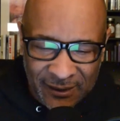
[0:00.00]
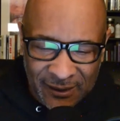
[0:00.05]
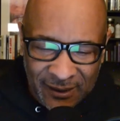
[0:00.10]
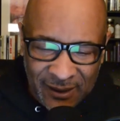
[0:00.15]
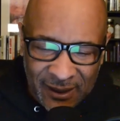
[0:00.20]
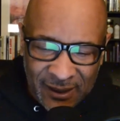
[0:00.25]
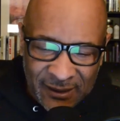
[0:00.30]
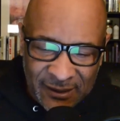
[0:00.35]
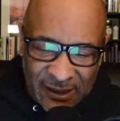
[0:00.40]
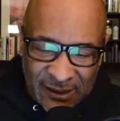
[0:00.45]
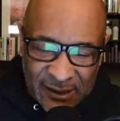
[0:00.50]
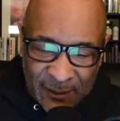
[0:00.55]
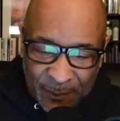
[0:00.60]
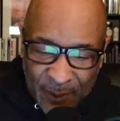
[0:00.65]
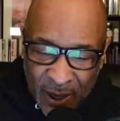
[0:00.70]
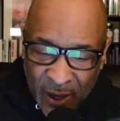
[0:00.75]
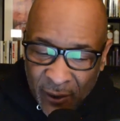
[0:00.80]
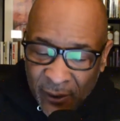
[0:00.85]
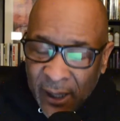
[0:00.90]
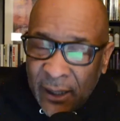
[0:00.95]

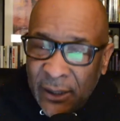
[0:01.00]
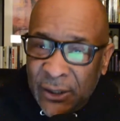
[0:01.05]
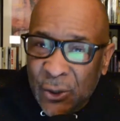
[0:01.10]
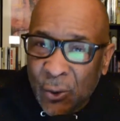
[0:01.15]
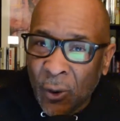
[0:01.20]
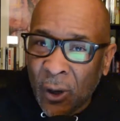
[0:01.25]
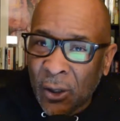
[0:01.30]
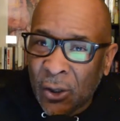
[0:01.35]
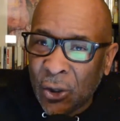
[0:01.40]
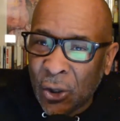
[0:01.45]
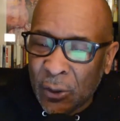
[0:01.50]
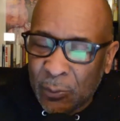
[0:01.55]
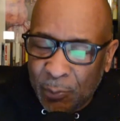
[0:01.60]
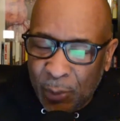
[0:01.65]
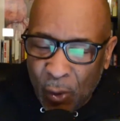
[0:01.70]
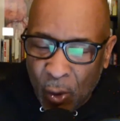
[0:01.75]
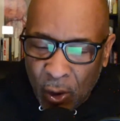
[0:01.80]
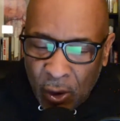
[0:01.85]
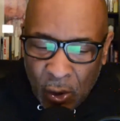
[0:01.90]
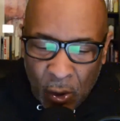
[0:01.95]
disappearing into a good
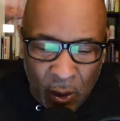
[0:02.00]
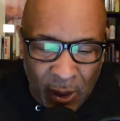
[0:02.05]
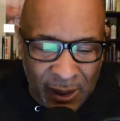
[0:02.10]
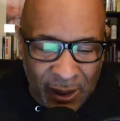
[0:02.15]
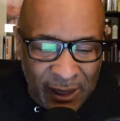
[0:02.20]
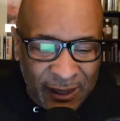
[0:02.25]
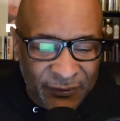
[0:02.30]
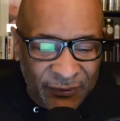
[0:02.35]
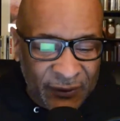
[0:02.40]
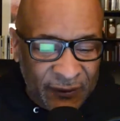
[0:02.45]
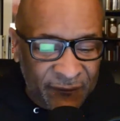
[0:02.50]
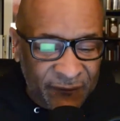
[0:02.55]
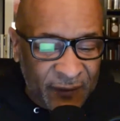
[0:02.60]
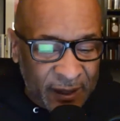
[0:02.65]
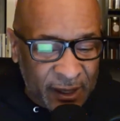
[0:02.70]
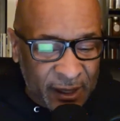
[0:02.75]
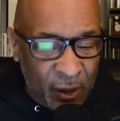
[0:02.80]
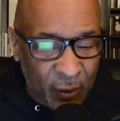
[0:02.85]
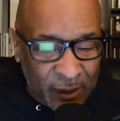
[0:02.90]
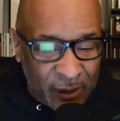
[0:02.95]
book or a lengthy
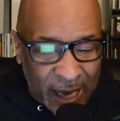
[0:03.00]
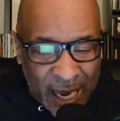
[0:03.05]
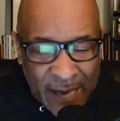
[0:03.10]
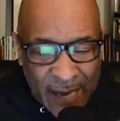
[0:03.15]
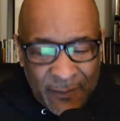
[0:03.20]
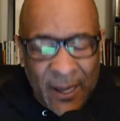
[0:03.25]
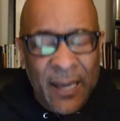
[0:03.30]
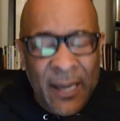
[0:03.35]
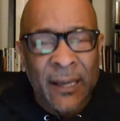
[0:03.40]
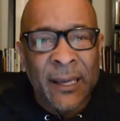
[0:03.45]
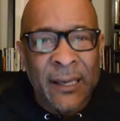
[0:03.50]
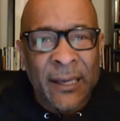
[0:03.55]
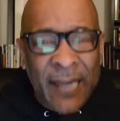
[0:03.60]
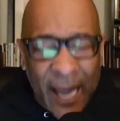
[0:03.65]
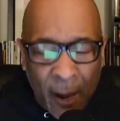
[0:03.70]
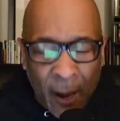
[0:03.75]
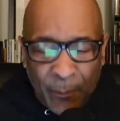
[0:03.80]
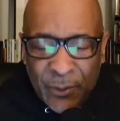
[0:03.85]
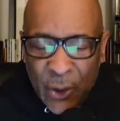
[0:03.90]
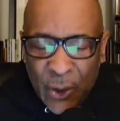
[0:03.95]
video game can
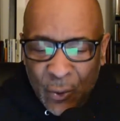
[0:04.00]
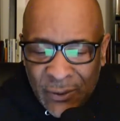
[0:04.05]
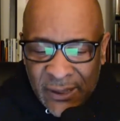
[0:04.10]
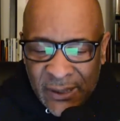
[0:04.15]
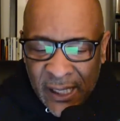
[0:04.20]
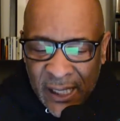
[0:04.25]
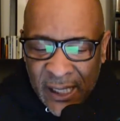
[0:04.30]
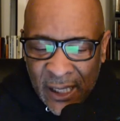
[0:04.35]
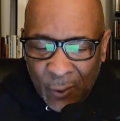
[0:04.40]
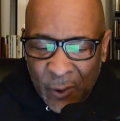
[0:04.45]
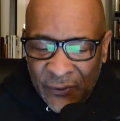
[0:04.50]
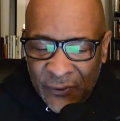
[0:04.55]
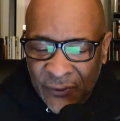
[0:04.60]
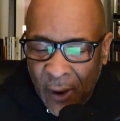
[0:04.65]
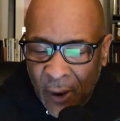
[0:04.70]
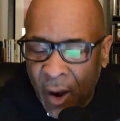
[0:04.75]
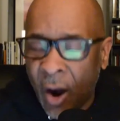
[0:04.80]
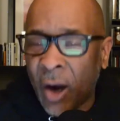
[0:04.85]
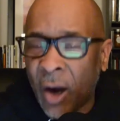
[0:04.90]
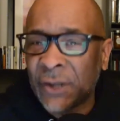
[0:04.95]
help you deal with the
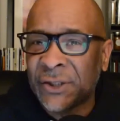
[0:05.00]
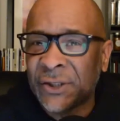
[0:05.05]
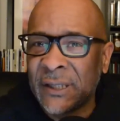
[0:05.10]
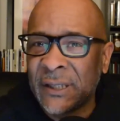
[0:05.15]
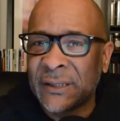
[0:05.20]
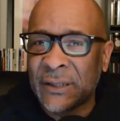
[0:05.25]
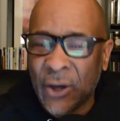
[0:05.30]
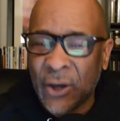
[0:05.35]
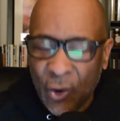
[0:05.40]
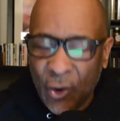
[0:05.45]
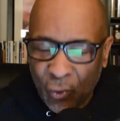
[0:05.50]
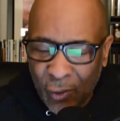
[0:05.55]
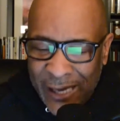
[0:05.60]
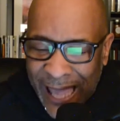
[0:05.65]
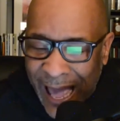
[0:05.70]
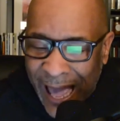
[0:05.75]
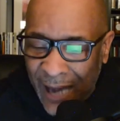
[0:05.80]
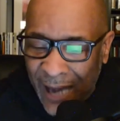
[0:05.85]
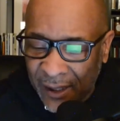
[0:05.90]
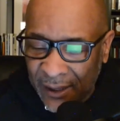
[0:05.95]
harshness
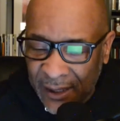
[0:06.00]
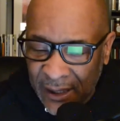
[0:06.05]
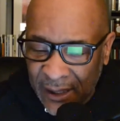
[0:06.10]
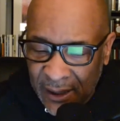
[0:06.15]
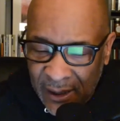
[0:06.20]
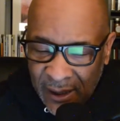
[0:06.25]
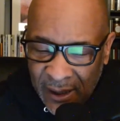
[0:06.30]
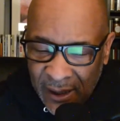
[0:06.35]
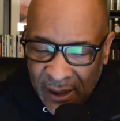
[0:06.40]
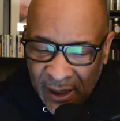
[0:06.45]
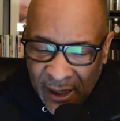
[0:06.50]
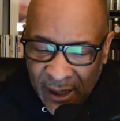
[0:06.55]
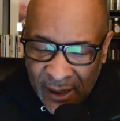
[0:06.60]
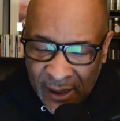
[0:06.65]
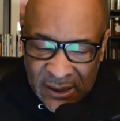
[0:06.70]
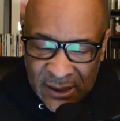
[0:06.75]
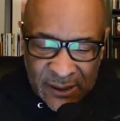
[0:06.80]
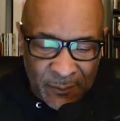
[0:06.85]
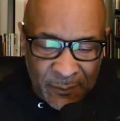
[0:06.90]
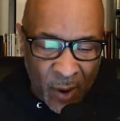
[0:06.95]
reality in a
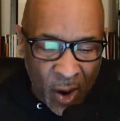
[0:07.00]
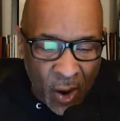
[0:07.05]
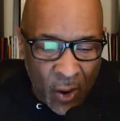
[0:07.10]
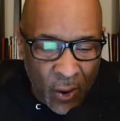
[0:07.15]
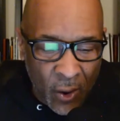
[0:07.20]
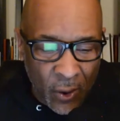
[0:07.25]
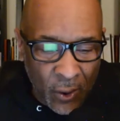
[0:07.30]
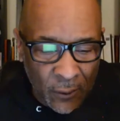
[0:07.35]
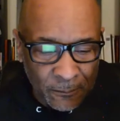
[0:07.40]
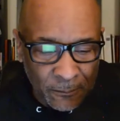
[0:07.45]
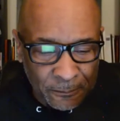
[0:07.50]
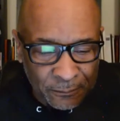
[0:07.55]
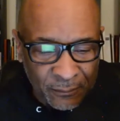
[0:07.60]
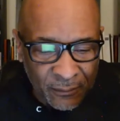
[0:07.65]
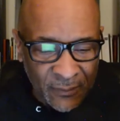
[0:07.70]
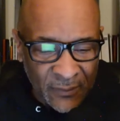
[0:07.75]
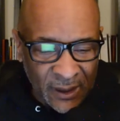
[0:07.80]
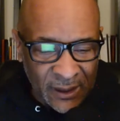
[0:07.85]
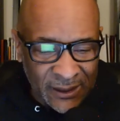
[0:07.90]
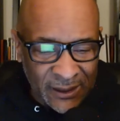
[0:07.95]
small
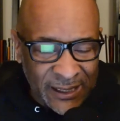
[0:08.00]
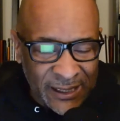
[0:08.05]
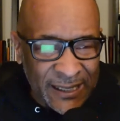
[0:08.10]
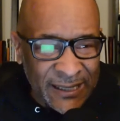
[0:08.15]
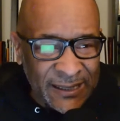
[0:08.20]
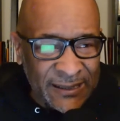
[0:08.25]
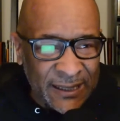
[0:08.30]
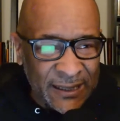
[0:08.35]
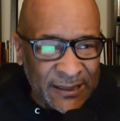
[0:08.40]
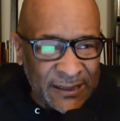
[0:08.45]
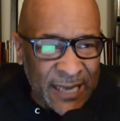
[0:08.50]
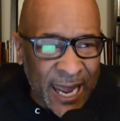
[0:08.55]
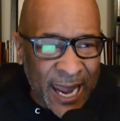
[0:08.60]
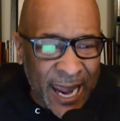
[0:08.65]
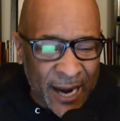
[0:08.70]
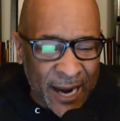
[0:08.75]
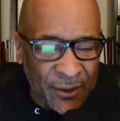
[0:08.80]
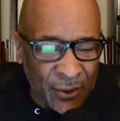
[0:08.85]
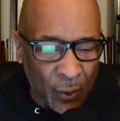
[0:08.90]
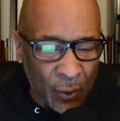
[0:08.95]
and easy to
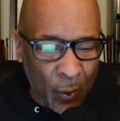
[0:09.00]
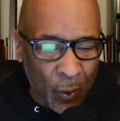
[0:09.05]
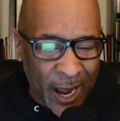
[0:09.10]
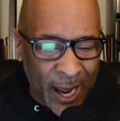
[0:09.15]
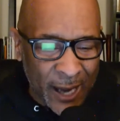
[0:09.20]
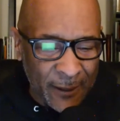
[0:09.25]
handle way.